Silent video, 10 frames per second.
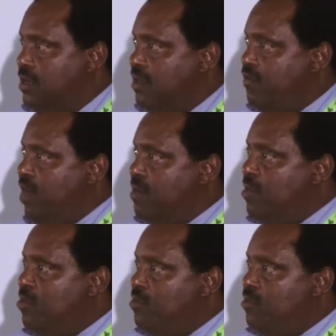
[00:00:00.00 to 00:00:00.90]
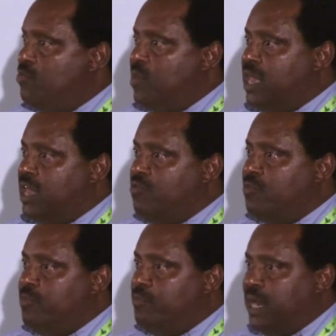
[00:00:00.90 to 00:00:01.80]
The farmer will not pick a new
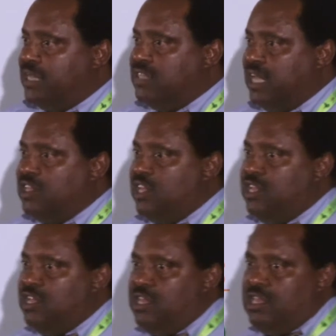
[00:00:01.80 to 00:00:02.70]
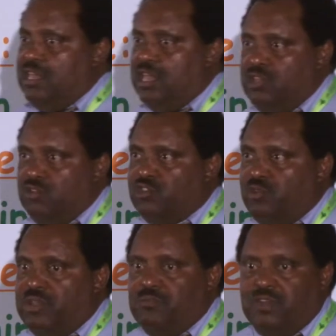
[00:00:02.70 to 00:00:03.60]
practice until you show
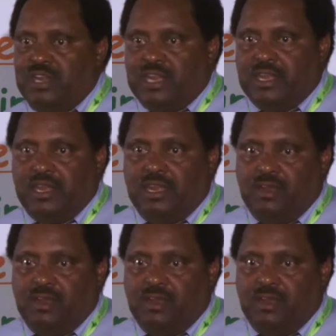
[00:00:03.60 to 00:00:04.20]
him or her.